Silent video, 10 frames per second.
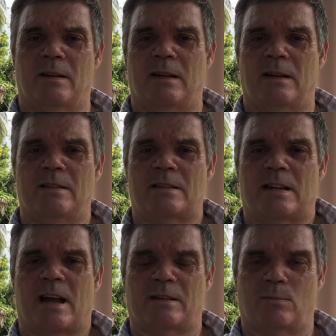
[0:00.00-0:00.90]
in the
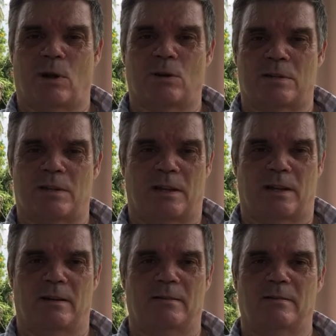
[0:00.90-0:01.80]
starting blocks and
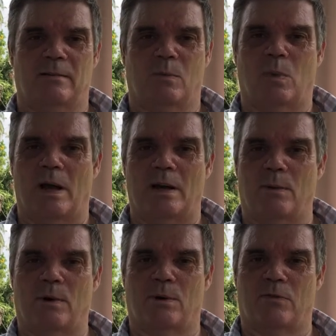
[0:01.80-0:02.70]
thinking, where do
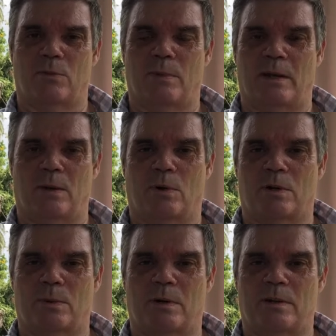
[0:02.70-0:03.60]
we go from here? What
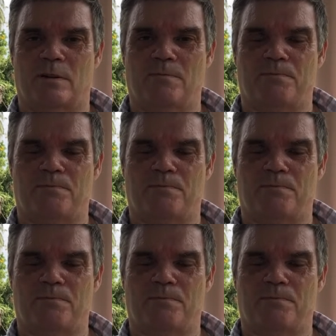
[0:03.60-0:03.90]
do we do?